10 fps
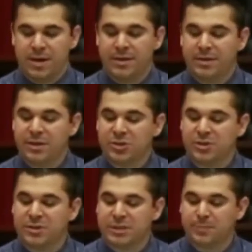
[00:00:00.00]
In
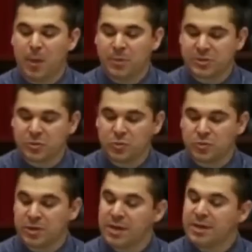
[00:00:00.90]
addition, since the public
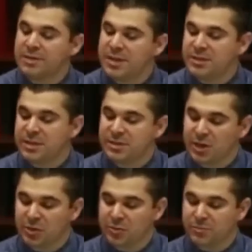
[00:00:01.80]
schools teach that
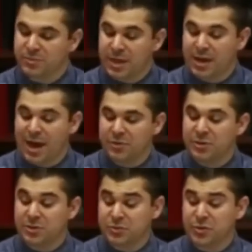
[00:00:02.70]
secular psychology
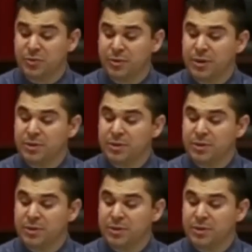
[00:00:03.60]
is true,